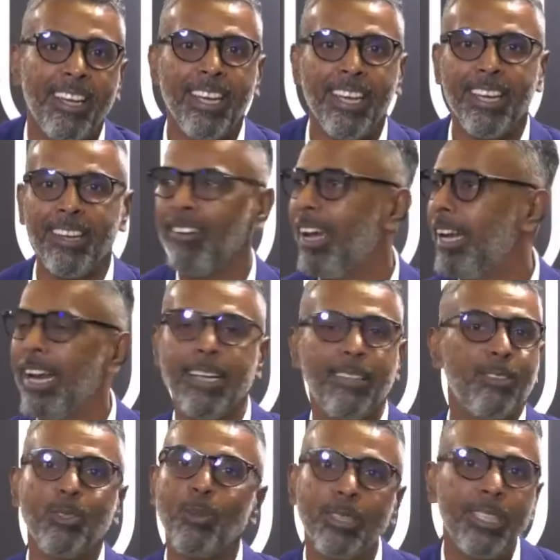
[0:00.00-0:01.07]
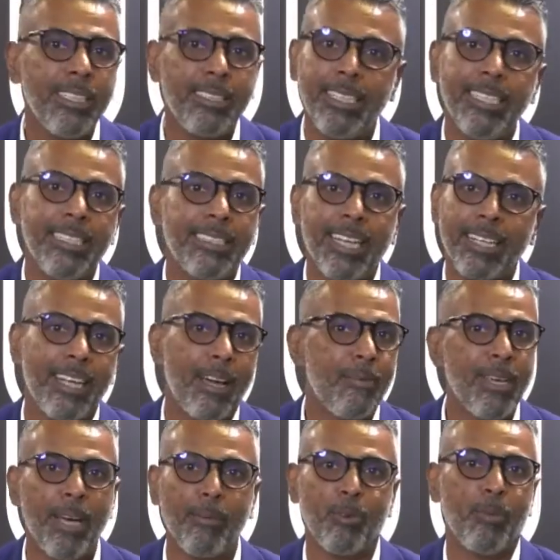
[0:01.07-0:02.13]
And so these things start
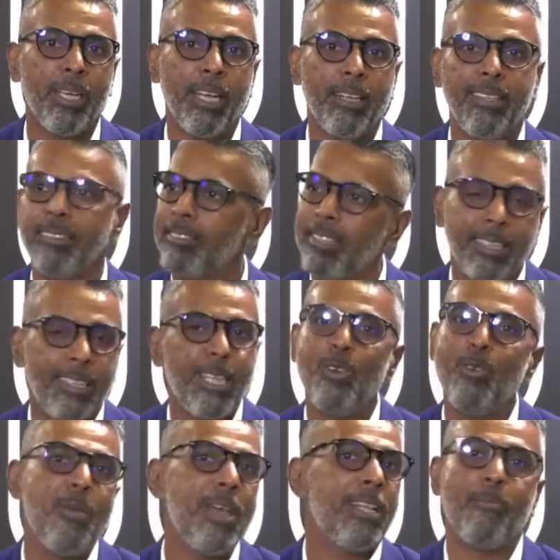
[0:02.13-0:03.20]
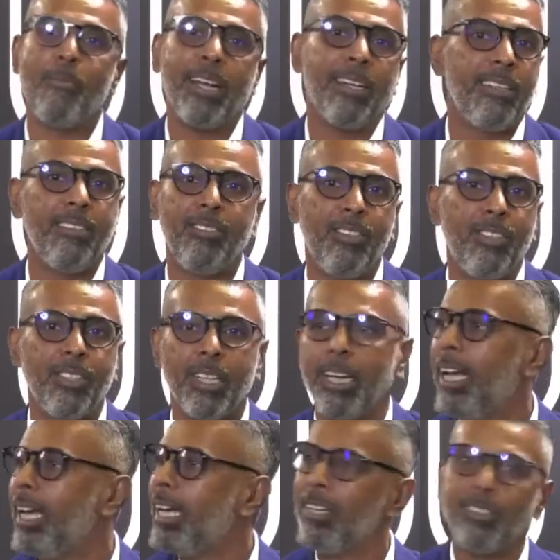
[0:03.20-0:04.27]
coming up to me and say, Sakthi, you made the bad decision.
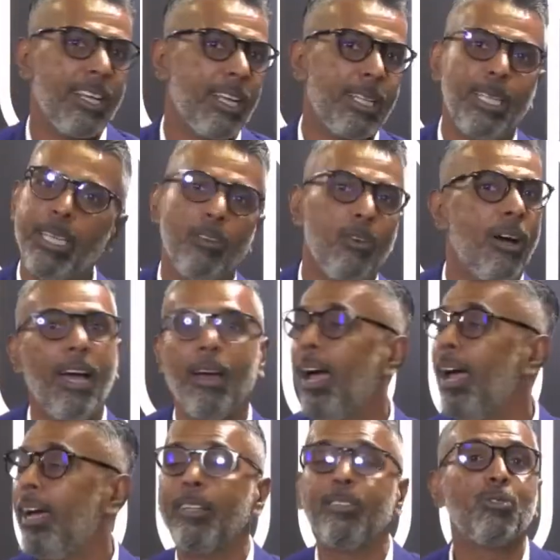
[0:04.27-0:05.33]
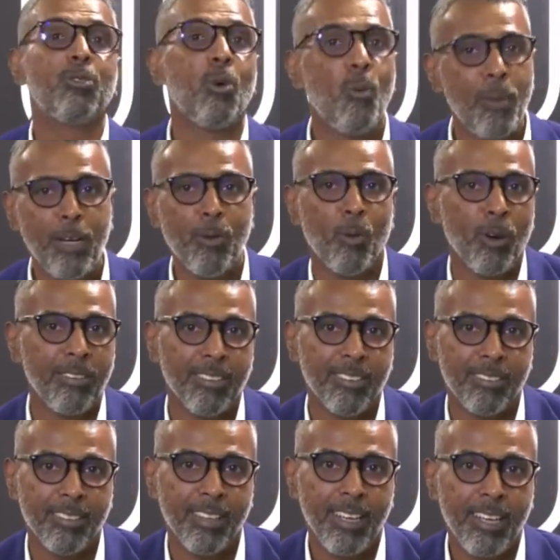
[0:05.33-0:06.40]
Sakthi, I had so many
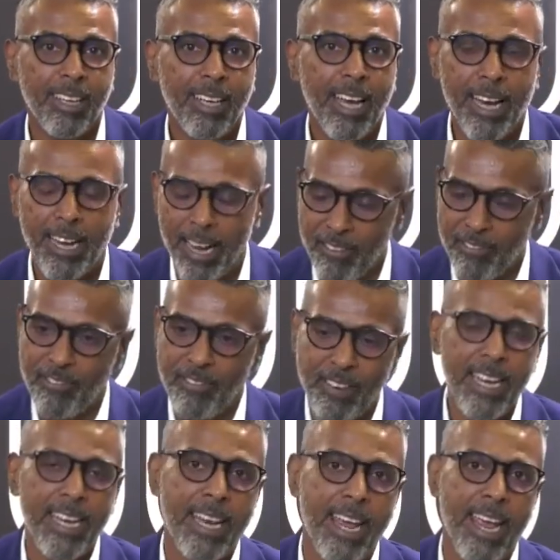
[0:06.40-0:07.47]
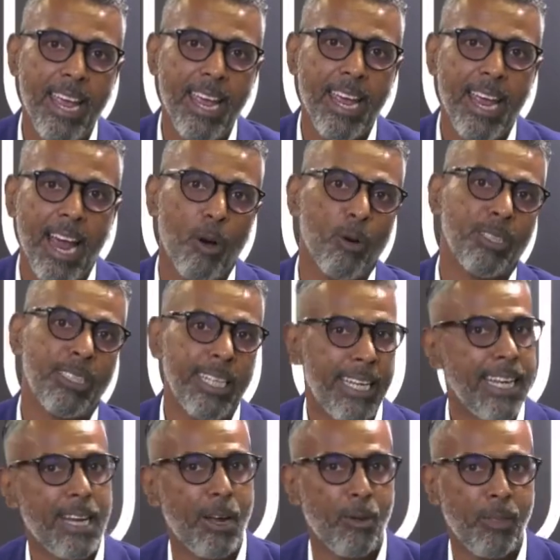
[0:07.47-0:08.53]
voices. And every day I was
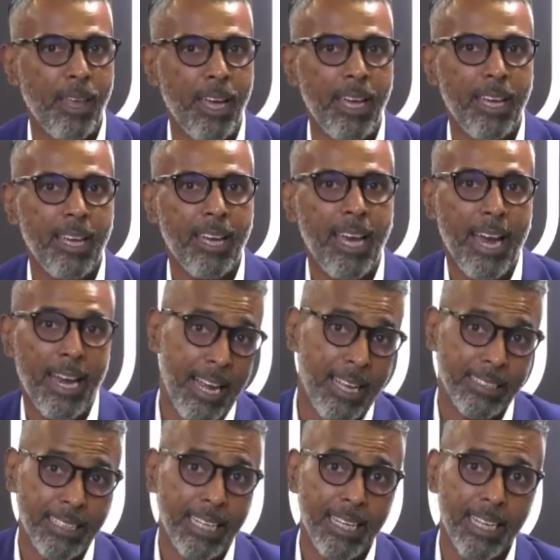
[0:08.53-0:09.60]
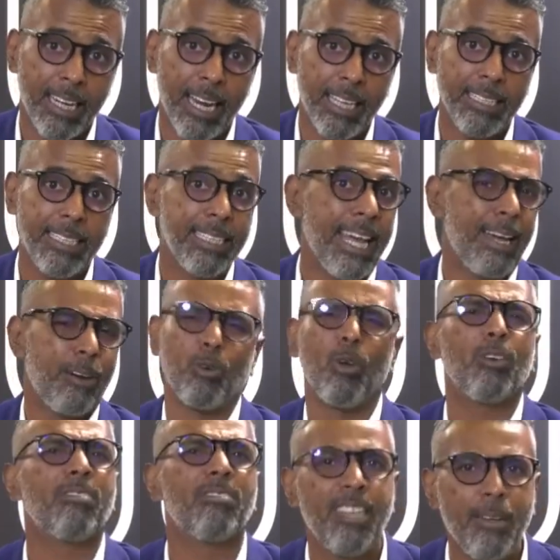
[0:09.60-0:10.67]
sitting down there and I started realizing that I could
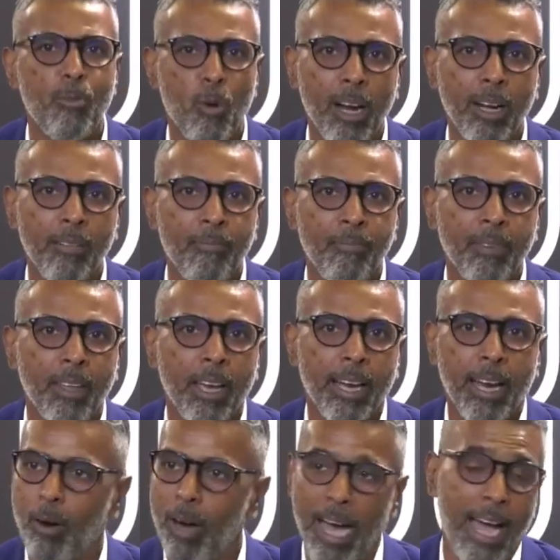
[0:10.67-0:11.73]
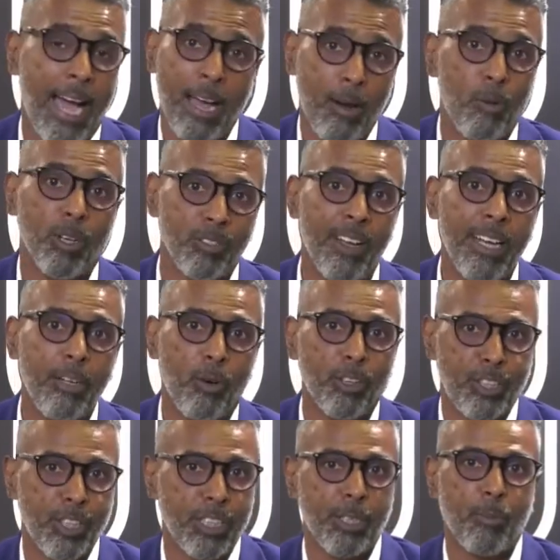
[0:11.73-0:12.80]
not sleep well. Now, I was very
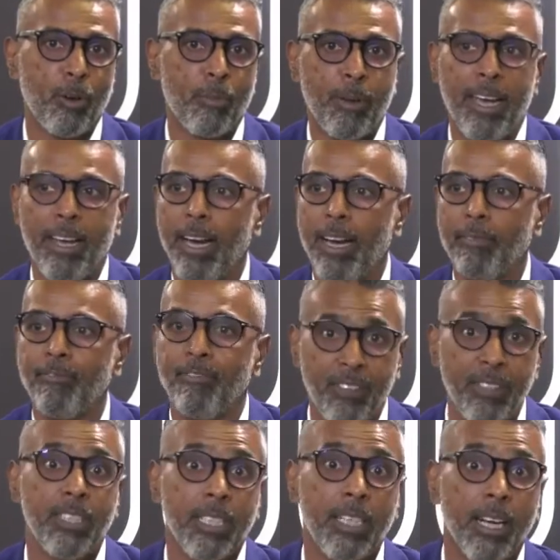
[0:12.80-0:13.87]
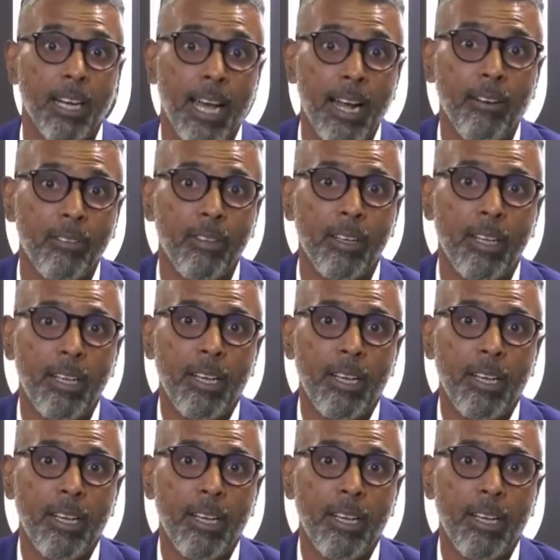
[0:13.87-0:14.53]
conscious about my physical health.